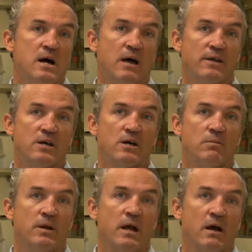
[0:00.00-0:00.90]
I think
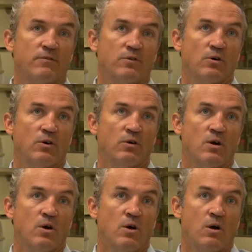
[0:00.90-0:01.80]
coming
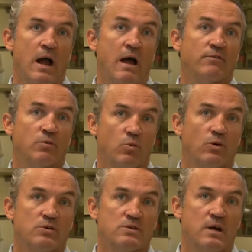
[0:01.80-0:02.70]

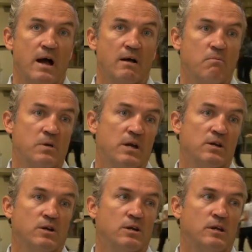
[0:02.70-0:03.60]
afterwards, I began
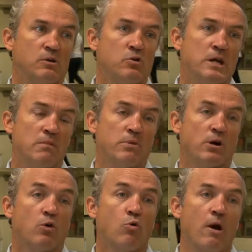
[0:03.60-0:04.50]
to get a
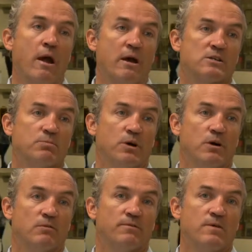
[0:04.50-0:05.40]
better grasp
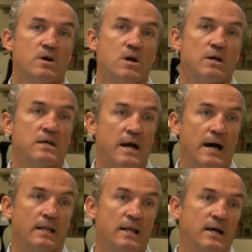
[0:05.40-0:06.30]
of
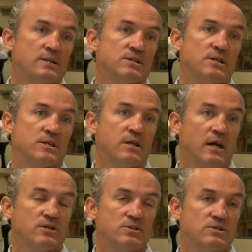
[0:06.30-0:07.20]
guidelines and
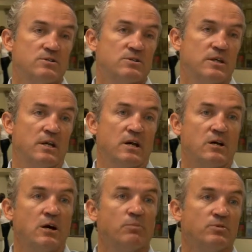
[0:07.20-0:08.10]
connections can
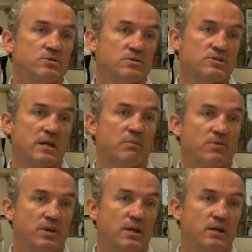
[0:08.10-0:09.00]
accomplish the same
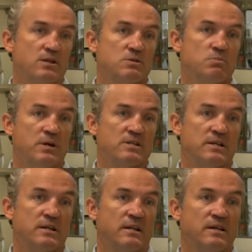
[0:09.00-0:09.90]
things, but it's
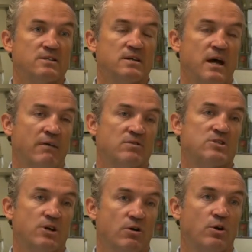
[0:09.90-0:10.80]
in a less
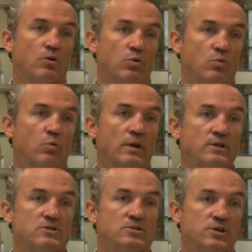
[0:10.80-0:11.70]
adversarial
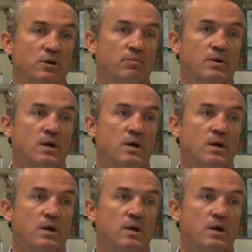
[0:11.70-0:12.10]
relationship,